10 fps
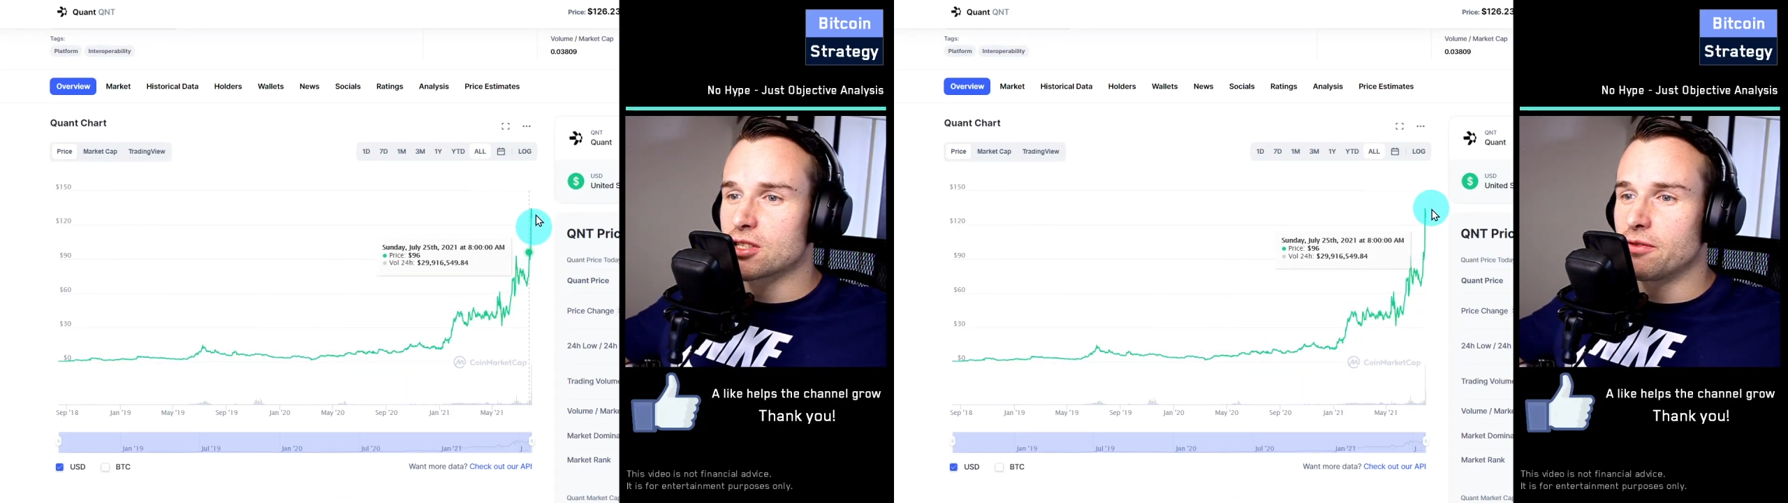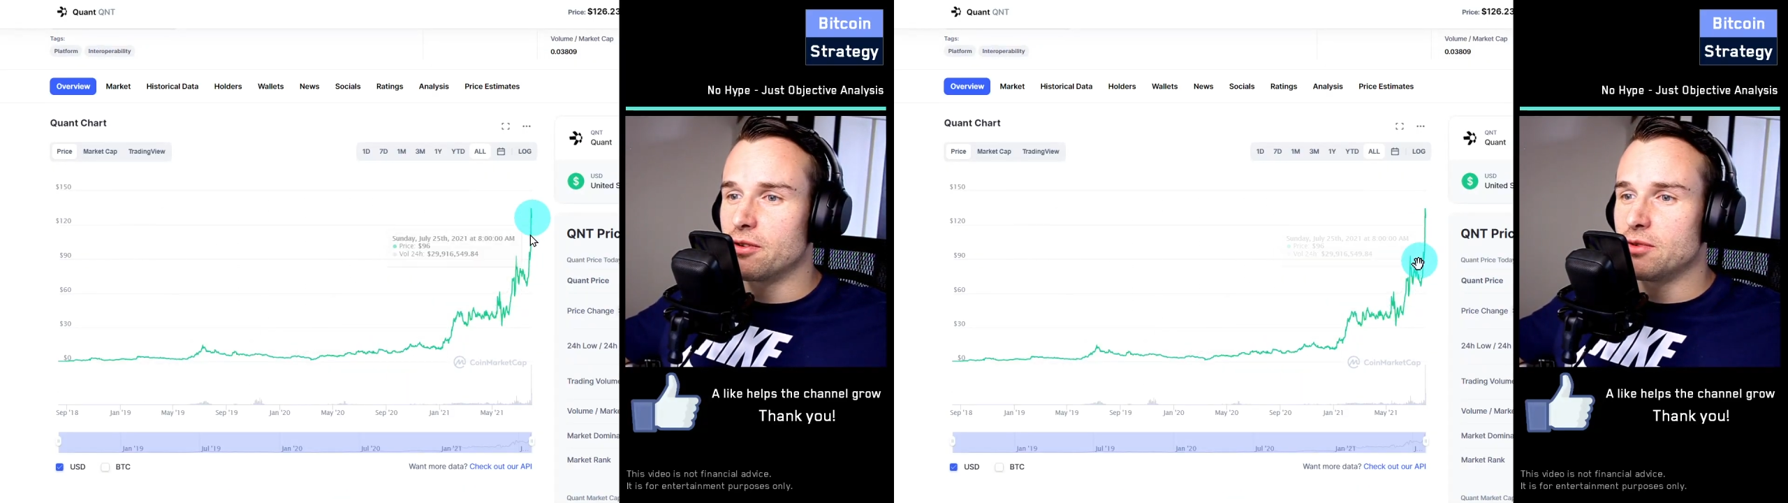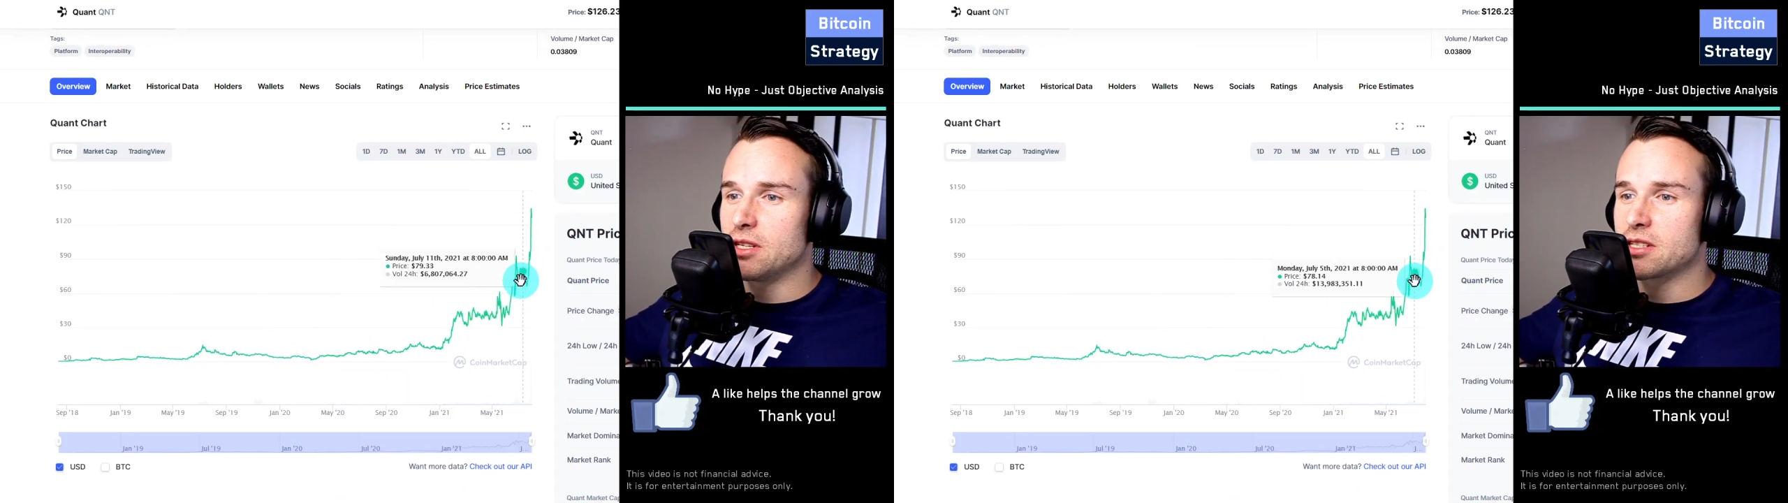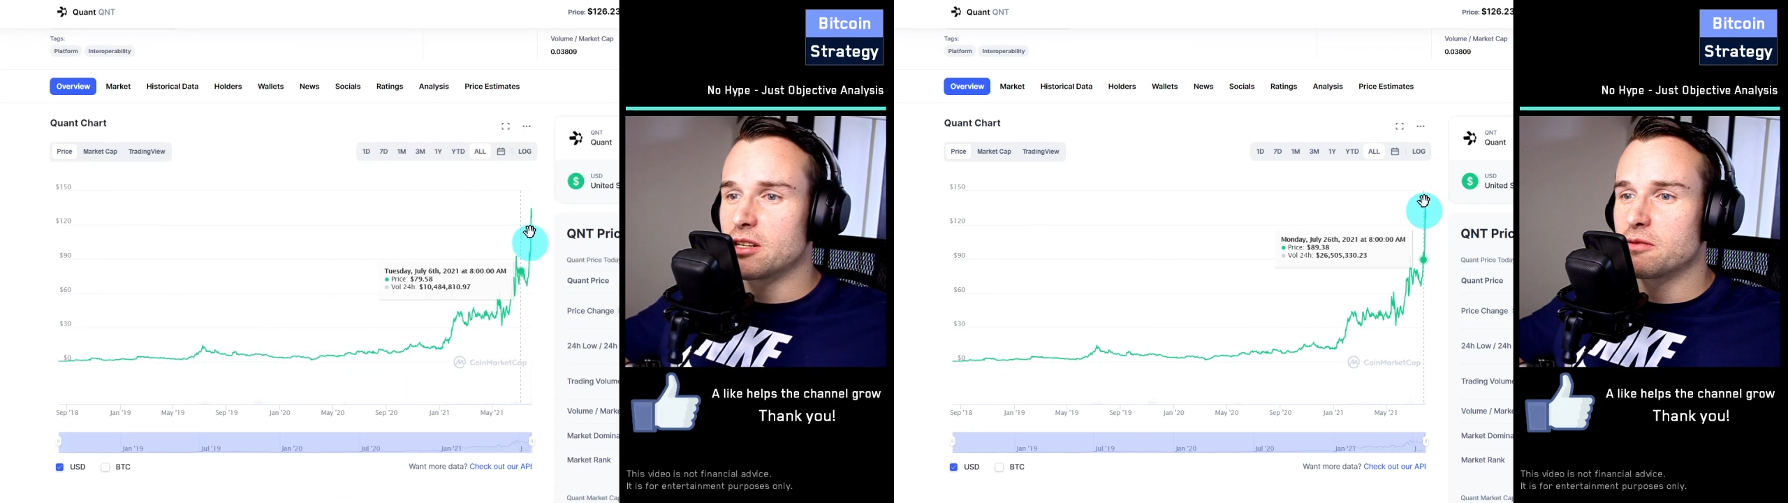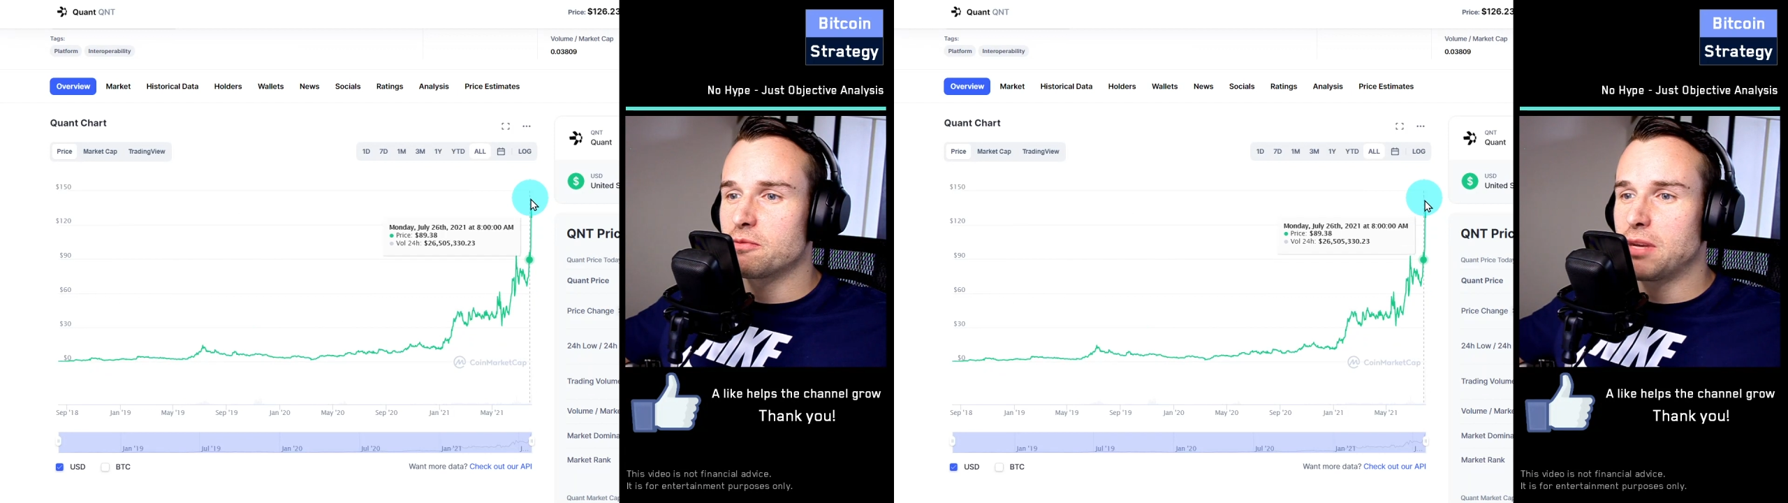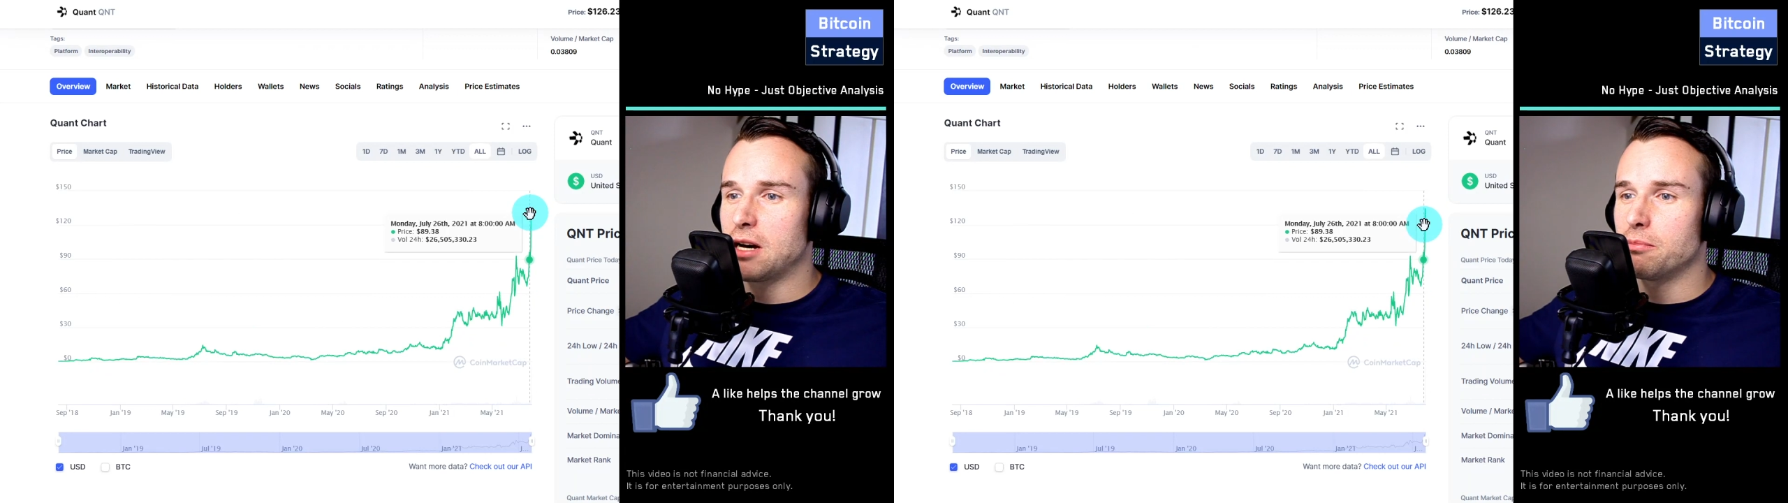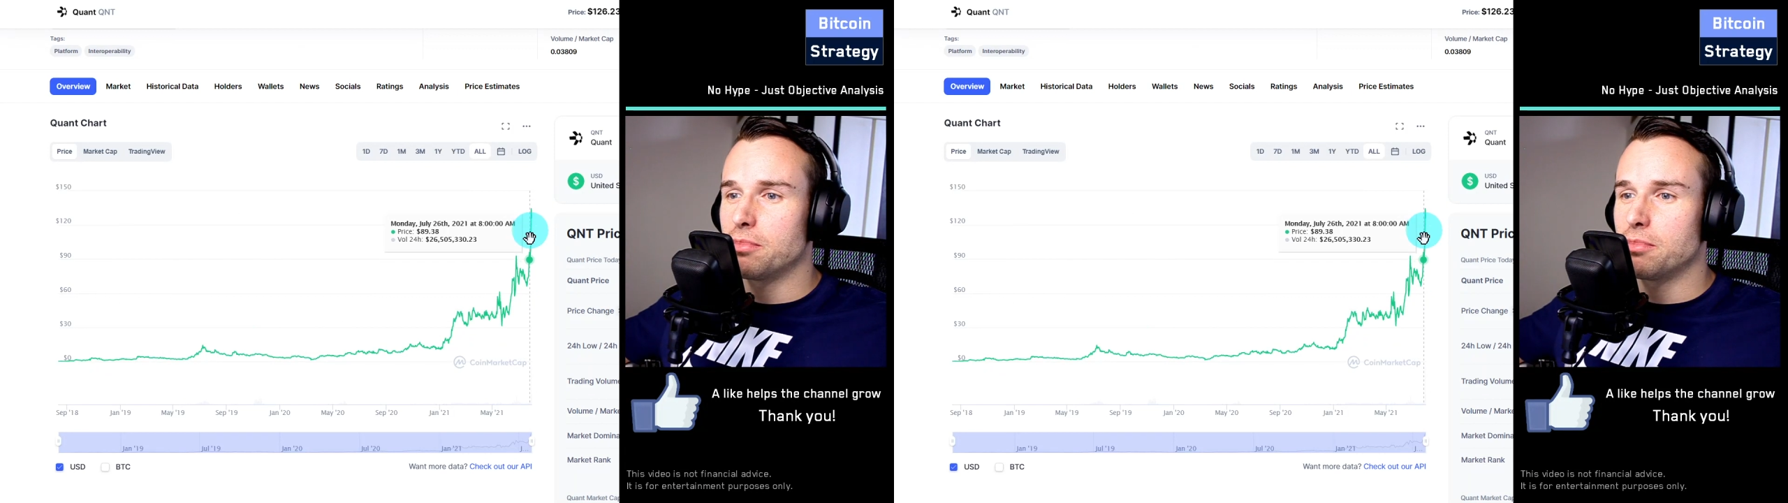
of the recent pump,